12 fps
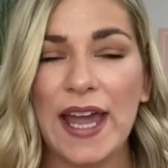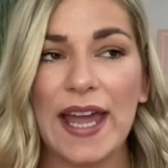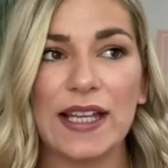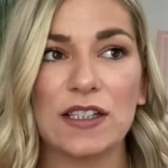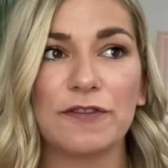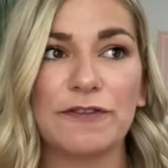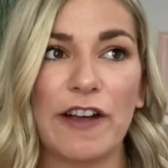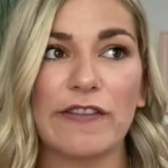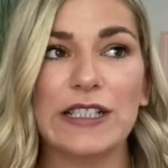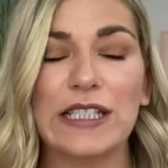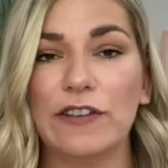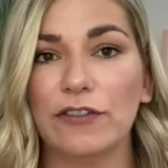it's
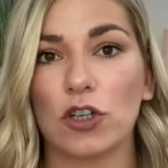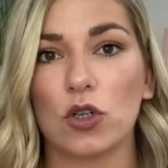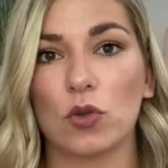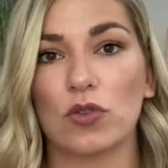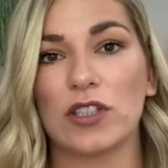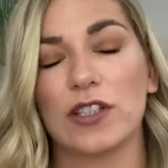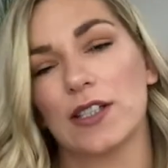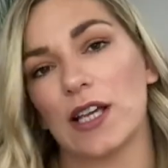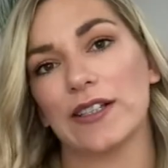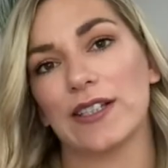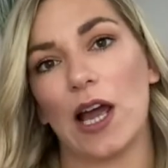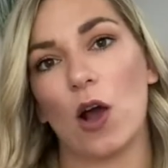very difficult to
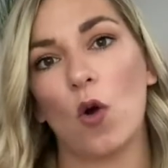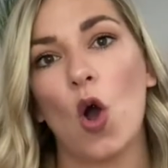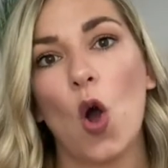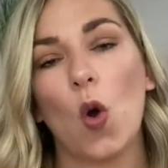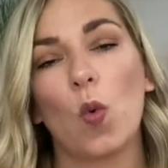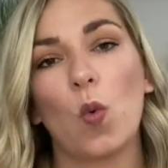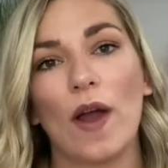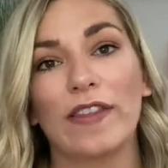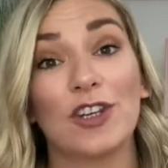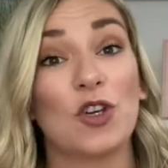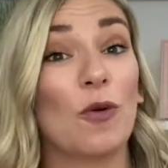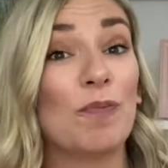suss out whether
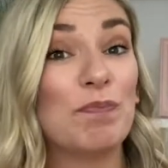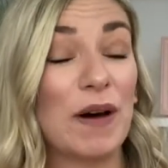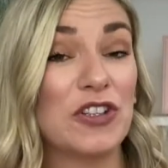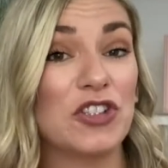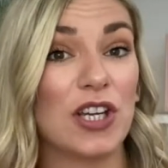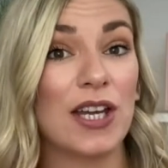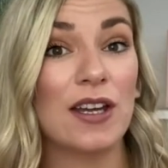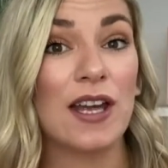your budget